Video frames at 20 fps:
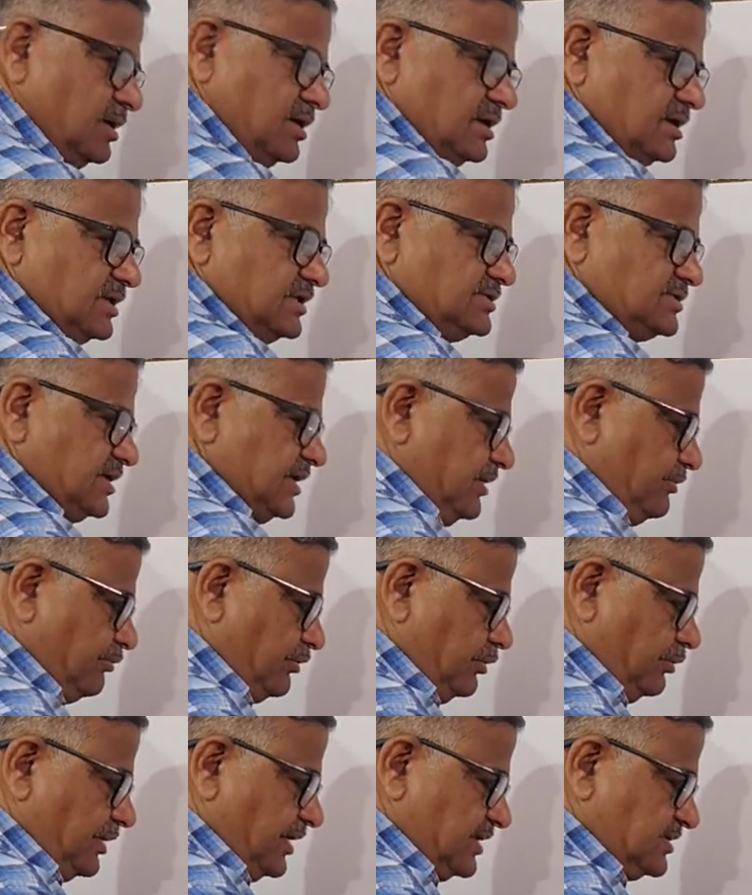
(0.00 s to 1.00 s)
Is if
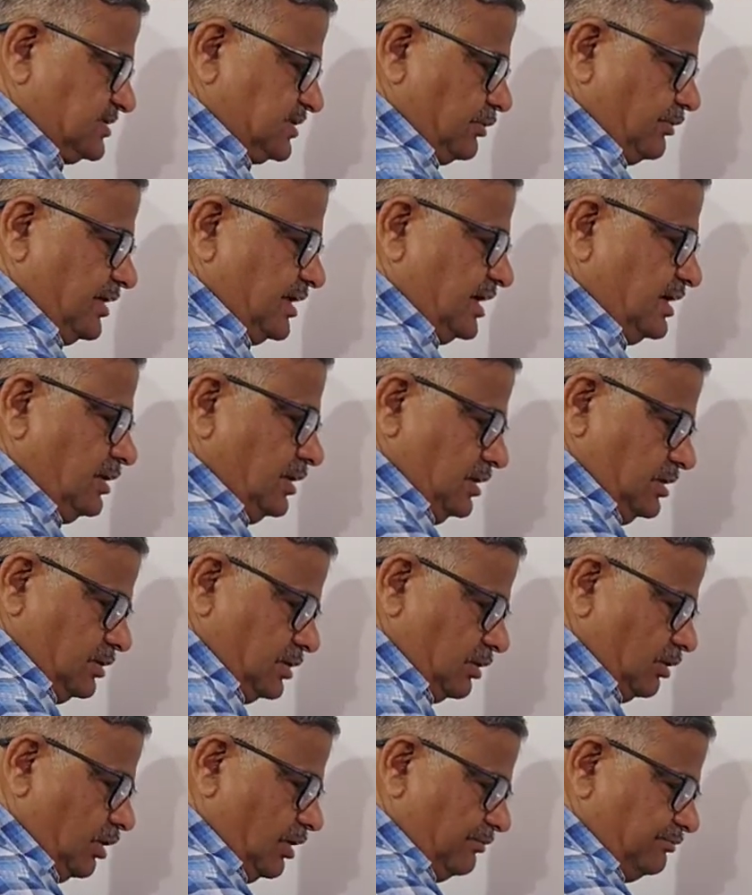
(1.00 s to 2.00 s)
you take square
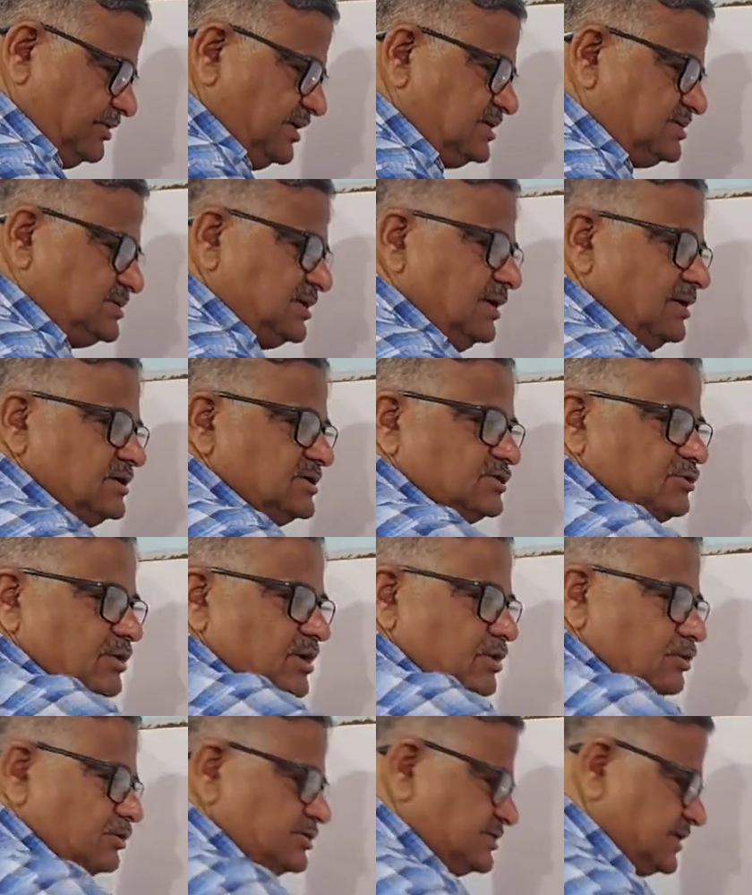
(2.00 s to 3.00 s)
of this,
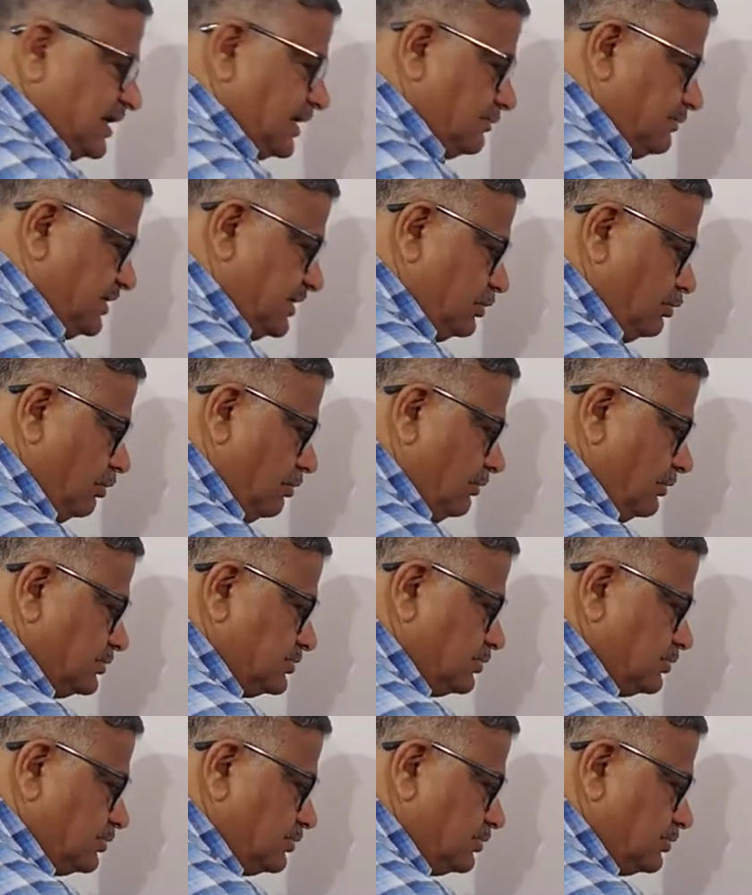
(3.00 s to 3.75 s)
square root sign will go.